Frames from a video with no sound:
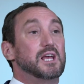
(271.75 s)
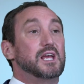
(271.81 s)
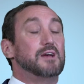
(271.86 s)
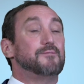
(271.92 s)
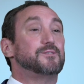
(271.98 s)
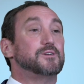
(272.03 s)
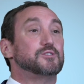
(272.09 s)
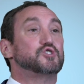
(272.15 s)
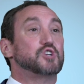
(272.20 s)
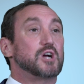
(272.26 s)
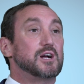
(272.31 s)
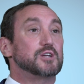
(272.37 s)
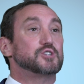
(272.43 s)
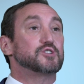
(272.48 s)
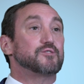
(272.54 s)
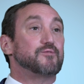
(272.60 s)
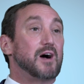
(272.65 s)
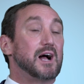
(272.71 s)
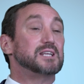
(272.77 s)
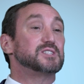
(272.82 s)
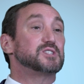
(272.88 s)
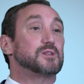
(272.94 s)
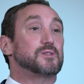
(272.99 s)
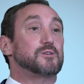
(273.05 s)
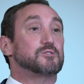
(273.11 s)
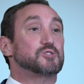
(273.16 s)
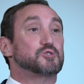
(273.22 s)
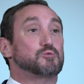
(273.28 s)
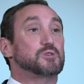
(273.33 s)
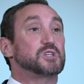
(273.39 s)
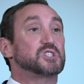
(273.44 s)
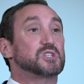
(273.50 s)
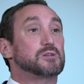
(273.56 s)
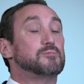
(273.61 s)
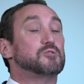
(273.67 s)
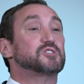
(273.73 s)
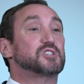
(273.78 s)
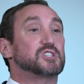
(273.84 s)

If the judge finds that there's reasonable